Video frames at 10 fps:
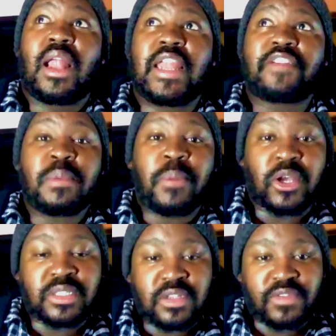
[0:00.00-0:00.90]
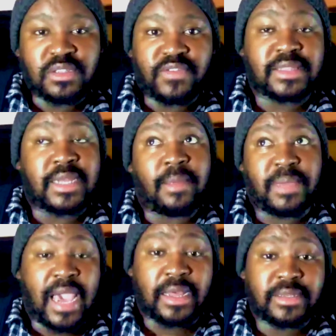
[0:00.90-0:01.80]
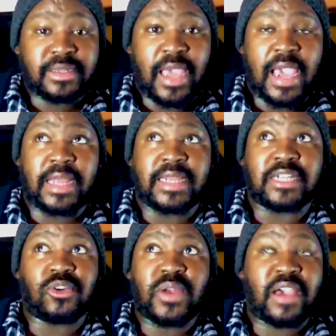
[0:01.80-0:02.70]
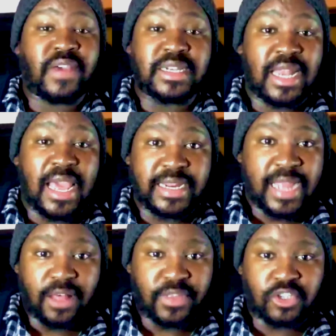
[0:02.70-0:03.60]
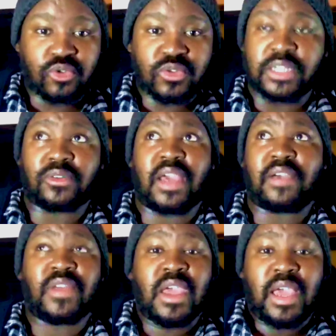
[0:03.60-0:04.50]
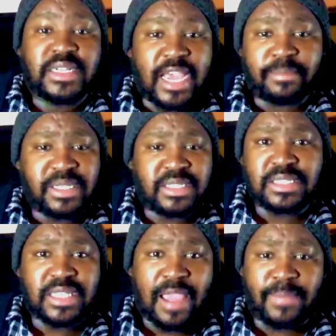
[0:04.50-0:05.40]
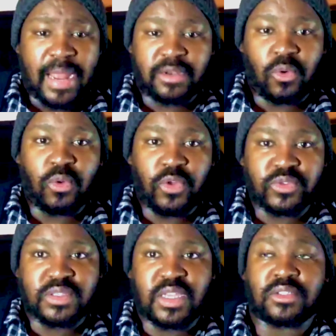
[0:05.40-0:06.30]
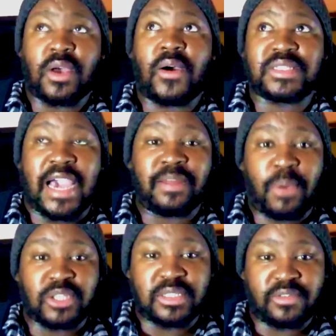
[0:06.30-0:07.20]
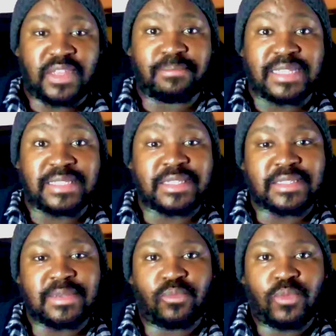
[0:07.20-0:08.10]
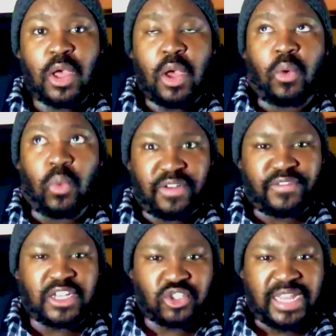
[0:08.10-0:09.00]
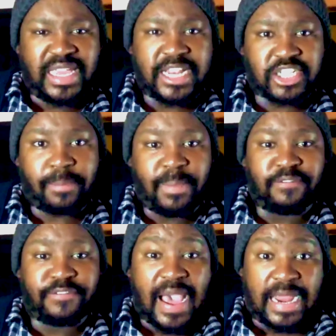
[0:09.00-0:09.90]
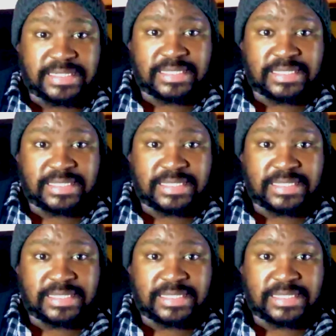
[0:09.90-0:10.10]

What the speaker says: left me positive is the fact that I'm young and I don't have underlying health issues. I don't have diabetes, high blood and all those things. So I was kind of positive that my system would eventually catch up and fight